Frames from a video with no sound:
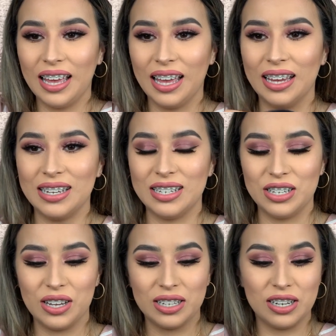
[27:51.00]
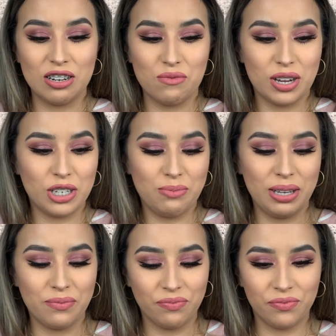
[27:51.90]
and you guys are gonna watch
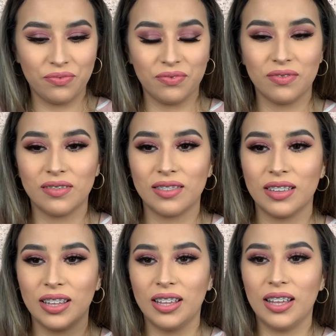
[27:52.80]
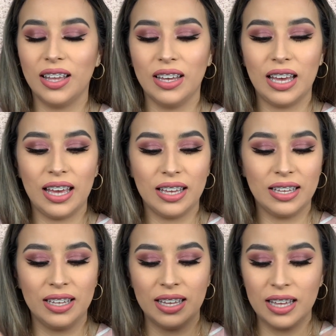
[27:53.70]
me. Okay,
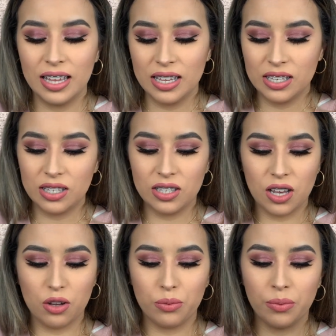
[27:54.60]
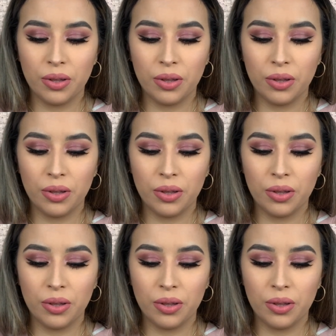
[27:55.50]
so